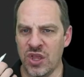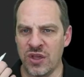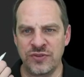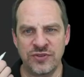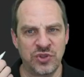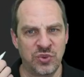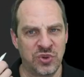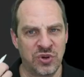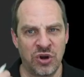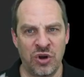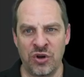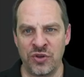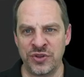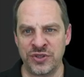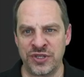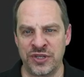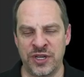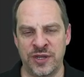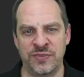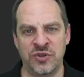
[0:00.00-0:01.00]
So we're all the
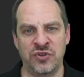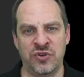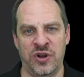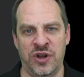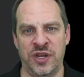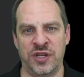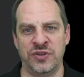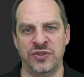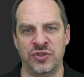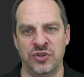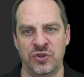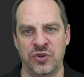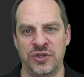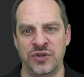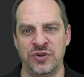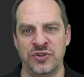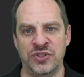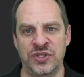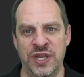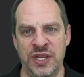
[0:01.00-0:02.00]
time trying to
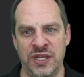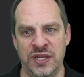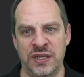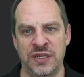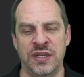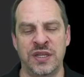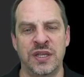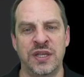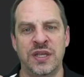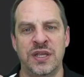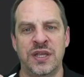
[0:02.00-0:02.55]
understand